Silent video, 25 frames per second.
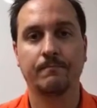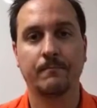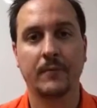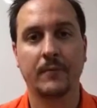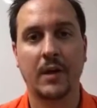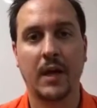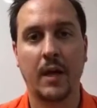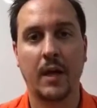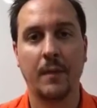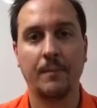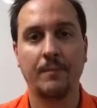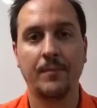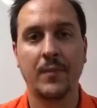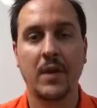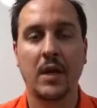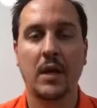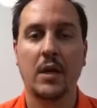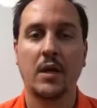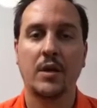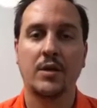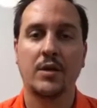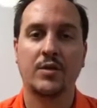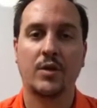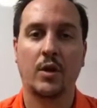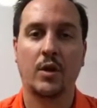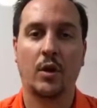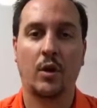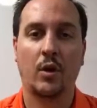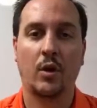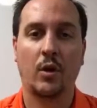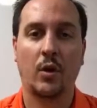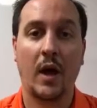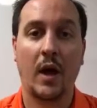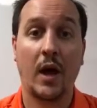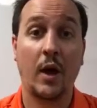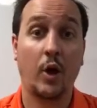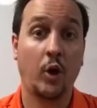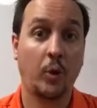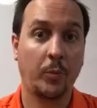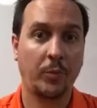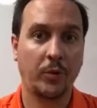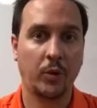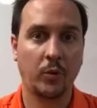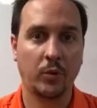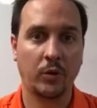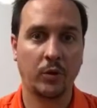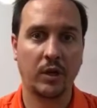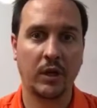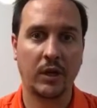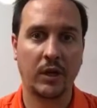Okay? So I hope
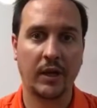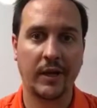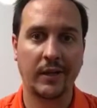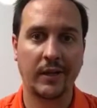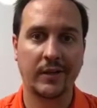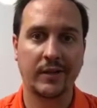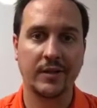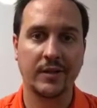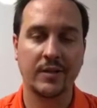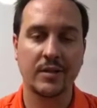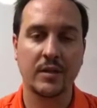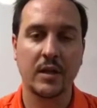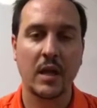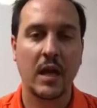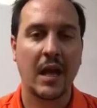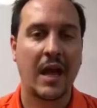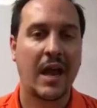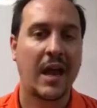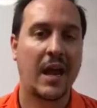you really like this.